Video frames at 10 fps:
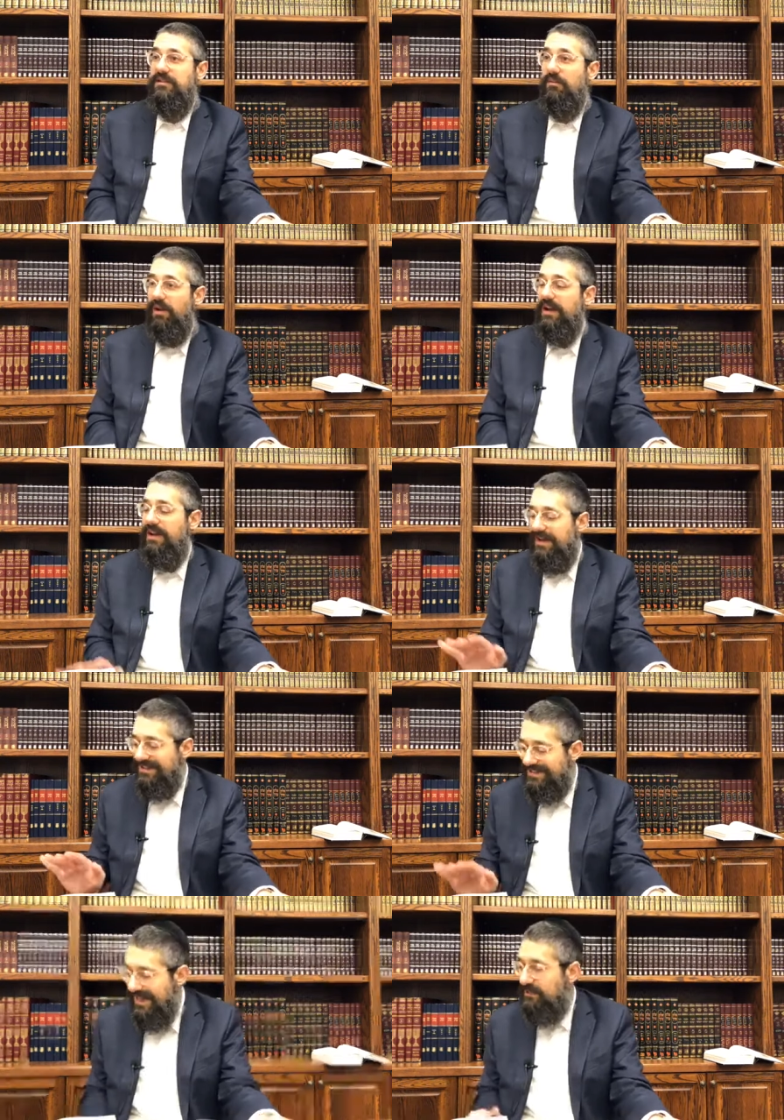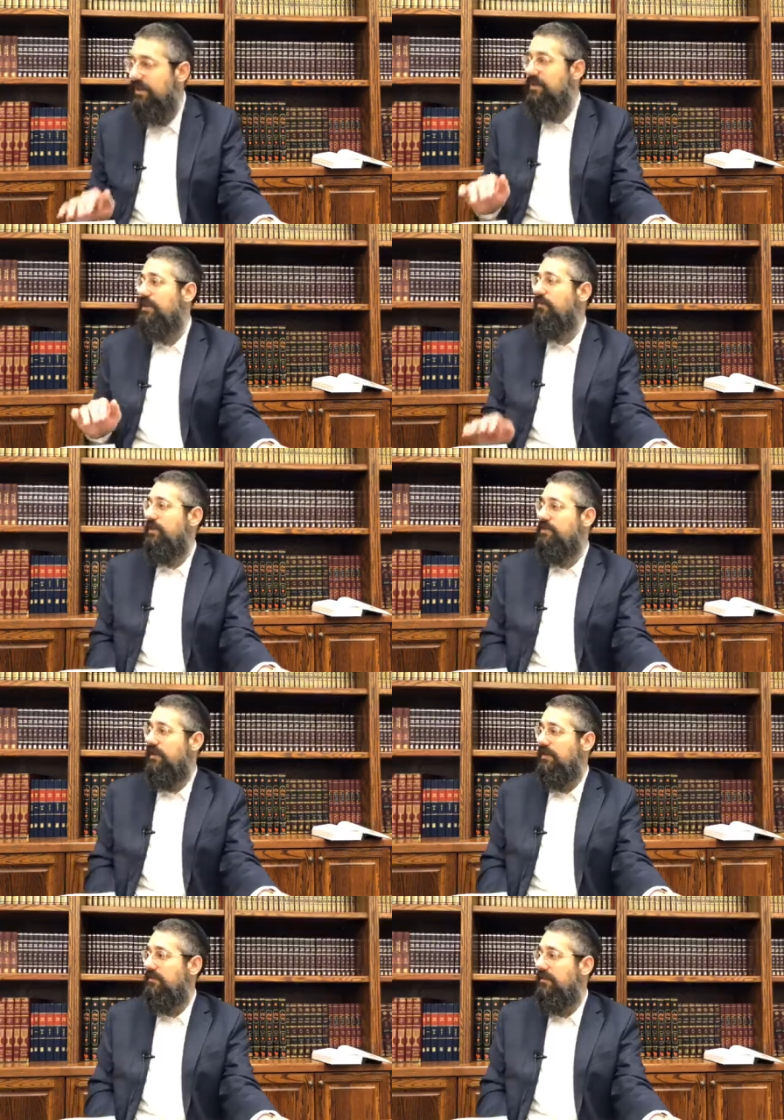Why? Because that's what Hashem wants
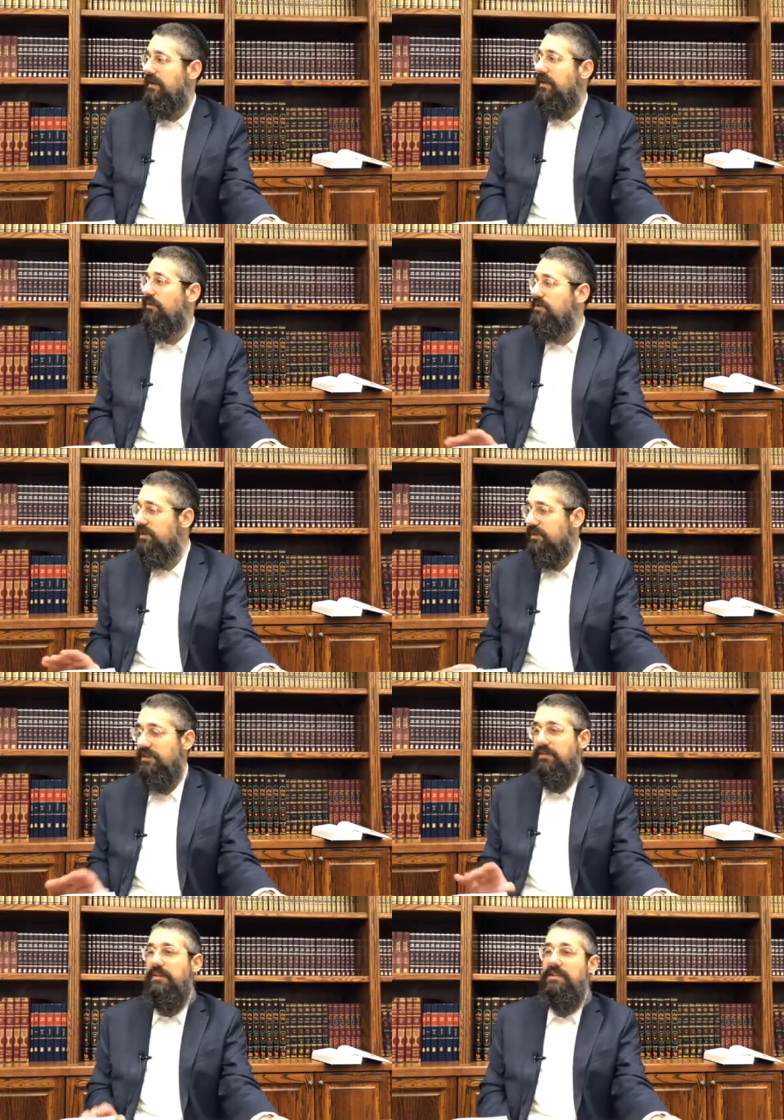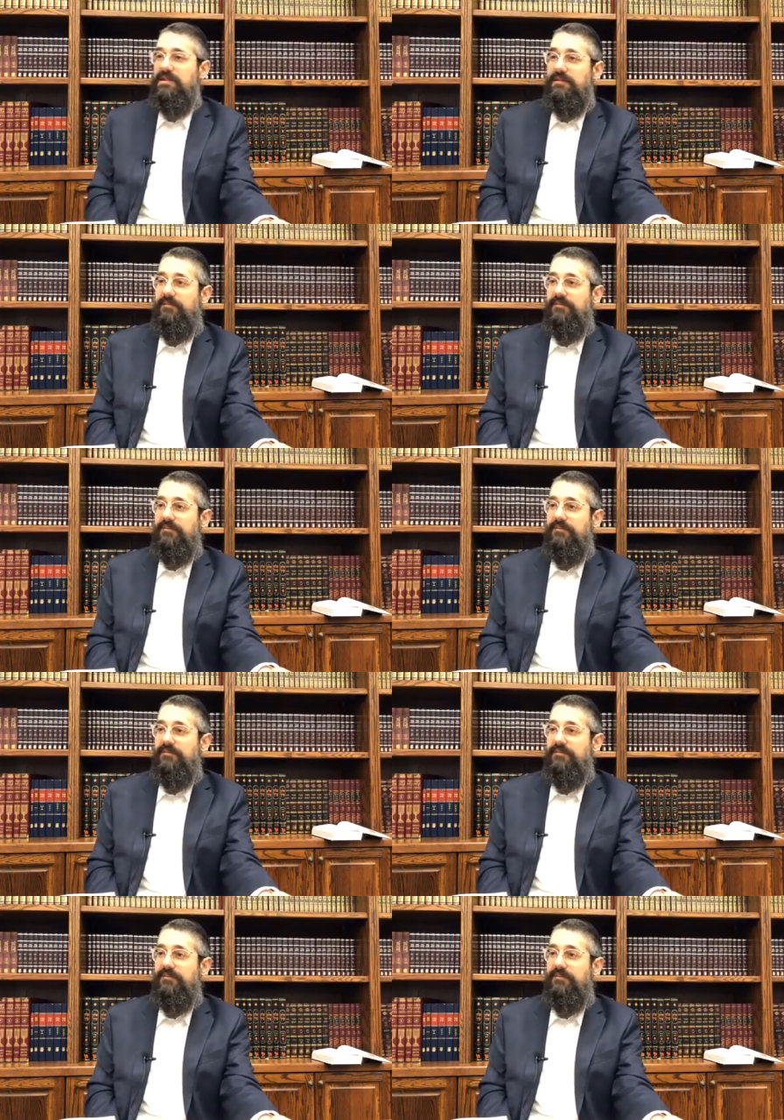tonight. He wants Yidden to eat matzah.